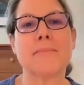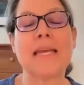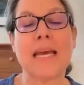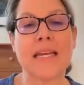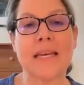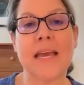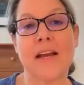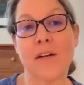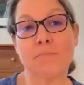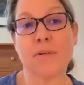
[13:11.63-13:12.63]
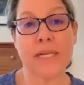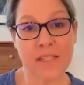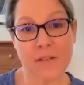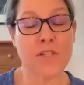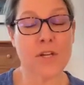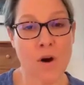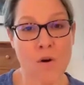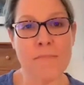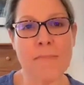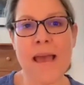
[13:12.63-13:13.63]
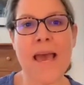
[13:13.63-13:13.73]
getting care pretty close to home,